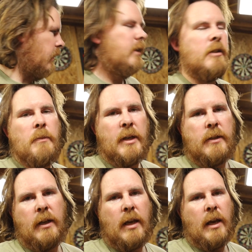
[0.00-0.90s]
least the best
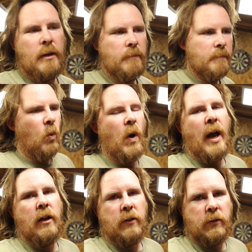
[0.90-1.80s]
I can,
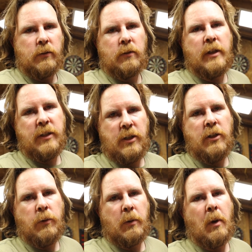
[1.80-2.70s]
while
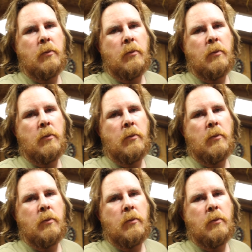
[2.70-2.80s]
continuing my